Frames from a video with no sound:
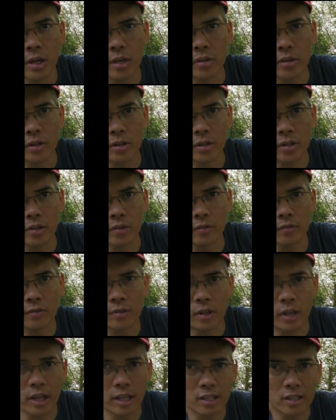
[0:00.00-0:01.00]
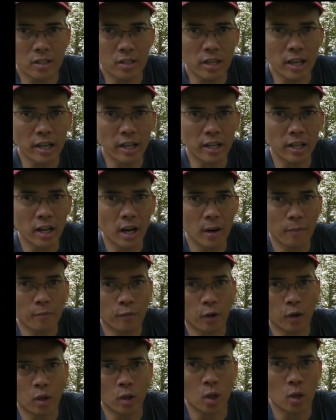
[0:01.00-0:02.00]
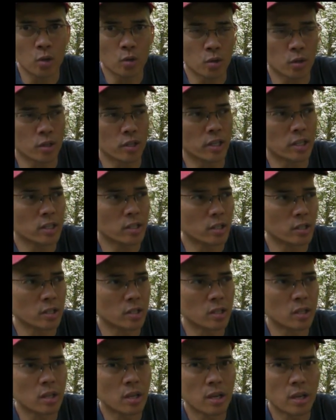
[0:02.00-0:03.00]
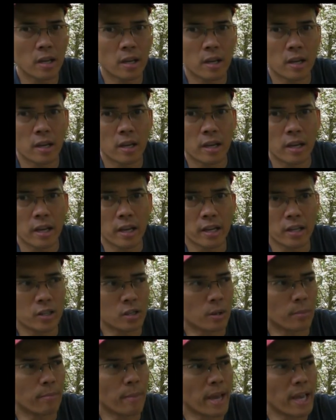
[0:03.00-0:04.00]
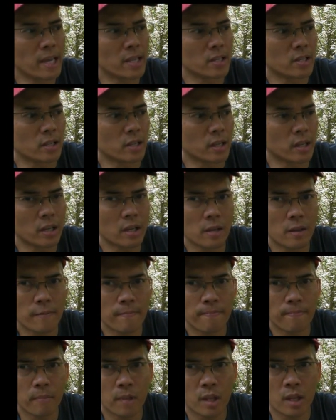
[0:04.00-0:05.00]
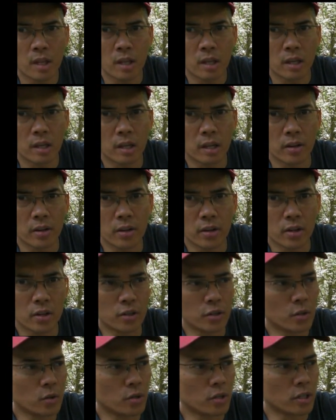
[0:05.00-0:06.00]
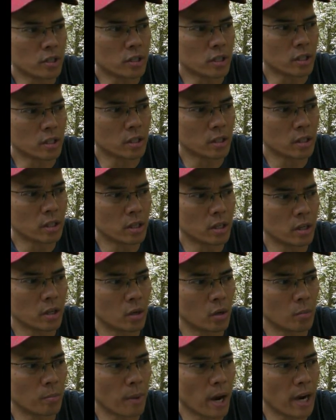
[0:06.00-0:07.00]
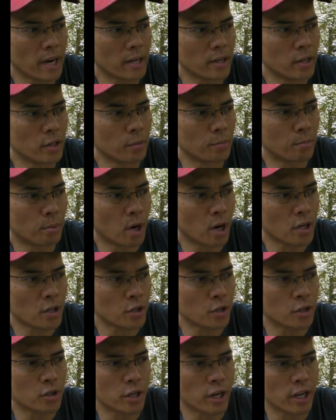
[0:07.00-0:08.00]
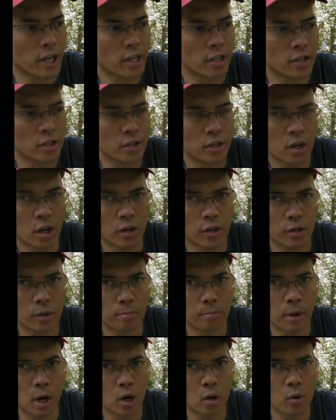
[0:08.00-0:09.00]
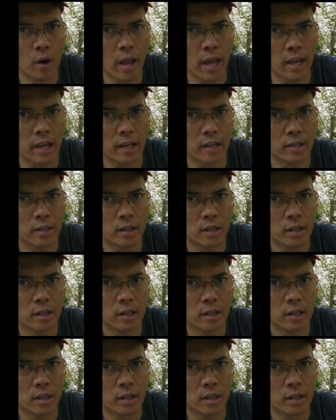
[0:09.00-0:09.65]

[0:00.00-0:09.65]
just to get steadied up for a closer distance, and it's amazing. You can do just a little minute pressure change on your bow hand,